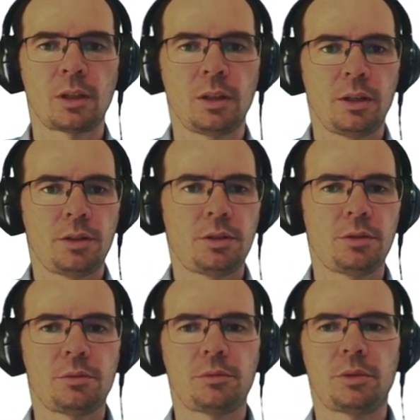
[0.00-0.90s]

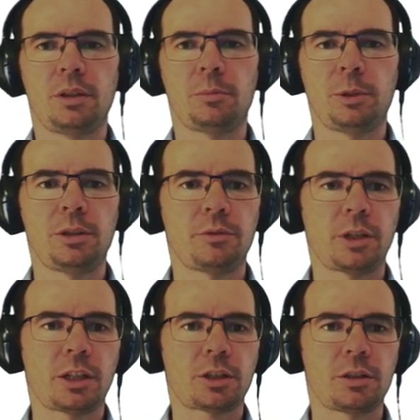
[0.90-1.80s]
So the plan of
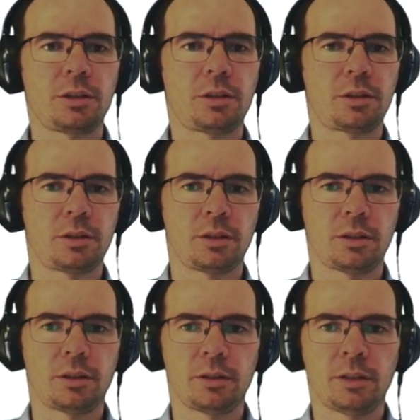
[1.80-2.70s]
action is to